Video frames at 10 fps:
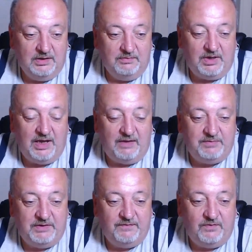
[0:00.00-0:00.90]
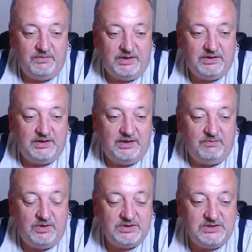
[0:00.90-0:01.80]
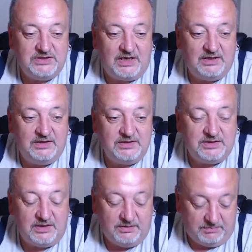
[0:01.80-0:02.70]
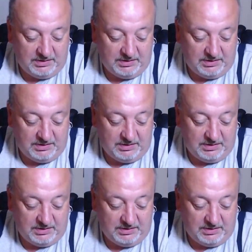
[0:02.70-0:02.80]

but I have been informed it works exactly the same.